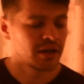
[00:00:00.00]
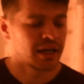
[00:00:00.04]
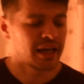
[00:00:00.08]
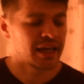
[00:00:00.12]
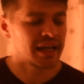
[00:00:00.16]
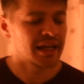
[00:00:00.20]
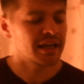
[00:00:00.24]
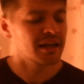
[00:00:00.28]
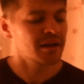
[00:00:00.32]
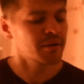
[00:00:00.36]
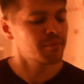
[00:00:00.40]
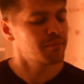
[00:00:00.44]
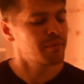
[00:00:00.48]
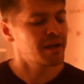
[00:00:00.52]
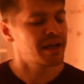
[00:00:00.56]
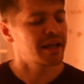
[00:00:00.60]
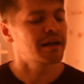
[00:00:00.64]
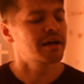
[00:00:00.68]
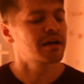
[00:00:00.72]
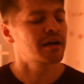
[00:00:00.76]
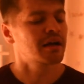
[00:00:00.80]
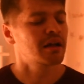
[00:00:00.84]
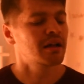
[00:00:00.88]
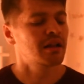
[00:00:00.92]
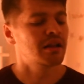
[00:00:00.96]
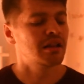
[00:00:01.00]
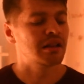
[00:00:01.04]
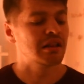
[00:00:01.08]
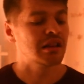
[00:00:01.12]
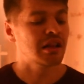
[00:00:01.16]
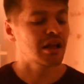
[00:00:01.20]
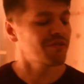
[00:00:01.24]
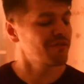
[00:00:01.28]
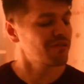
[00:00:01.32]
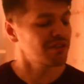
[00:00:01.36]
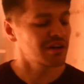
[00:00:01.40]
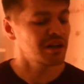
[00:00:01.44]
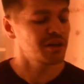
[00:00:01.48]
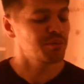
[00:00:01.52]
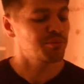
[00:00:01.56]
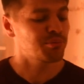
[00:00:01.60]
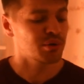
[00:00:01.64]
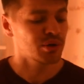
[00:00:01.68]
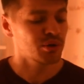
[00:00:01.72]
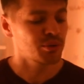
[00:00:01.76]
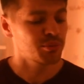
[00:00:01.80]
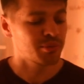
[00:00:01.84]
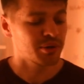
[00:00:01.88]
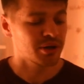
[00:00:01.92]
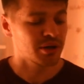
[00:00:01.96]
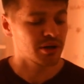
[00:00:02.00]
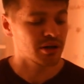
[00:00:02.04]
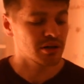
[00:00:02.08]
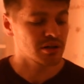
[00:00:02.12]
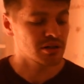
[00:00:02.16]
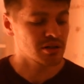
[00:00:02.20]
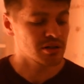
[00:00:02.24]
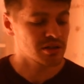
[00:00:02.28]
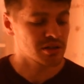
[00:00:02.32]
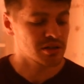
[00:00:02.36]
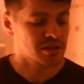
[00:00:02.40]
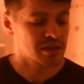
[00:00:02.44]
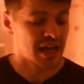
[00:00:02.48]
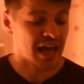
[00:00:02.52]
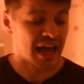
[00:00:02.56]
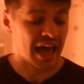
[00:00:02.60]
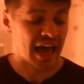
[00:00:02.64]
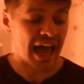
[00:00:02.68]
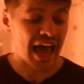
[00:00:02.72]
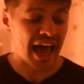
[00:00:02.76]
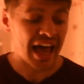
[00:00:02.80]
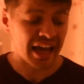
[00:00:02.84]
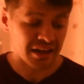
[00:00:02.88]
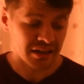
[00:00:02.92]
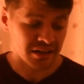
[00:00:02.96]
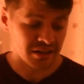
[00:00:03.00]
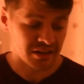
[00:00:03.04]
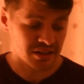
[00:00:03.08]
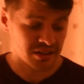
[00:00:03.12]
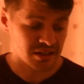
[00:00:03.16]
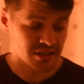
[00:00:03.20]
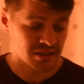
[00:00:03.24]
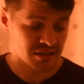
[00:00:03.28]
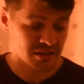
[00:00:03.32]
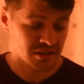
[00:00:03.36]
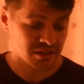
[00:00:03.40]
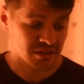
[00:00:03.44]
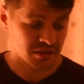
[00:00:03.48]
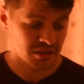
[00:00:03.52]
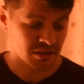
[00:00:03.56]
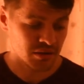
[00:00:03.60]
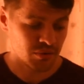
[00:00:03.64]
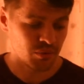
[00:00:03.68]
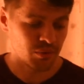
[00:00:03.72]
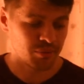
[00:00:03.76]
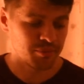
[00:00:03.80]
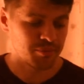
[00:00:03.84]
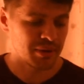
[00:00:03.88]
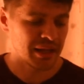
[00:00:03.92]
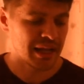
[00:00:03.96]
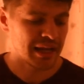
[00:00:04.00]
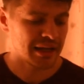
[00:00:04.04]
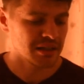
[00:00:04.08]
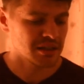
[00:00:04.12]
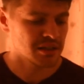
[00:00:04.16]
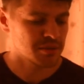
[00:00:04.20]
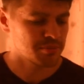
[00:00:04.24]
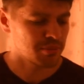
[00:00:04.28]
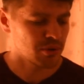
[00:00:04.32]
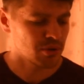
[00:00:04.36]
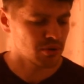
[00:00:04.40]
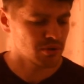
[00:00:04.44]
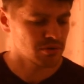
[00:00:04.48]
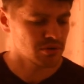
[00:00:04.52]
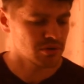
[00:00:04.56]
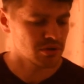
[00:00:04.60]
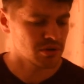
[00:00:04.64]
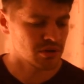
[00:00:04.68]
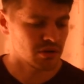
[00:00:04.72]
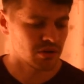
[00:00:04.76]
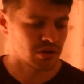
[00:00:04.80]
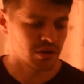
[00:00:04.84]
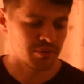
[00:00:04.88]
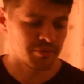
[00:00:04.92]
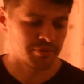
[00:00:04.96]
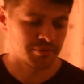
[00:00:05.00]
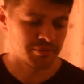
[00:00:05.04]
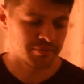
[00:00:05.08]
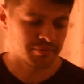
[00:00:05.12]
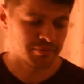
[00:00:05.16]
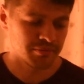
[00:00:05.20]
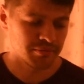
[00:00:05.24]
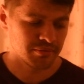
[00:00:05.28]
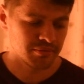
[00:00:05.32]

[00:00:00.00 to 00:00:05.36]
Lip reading: he can make lovely blue birds eggs with black spots on them.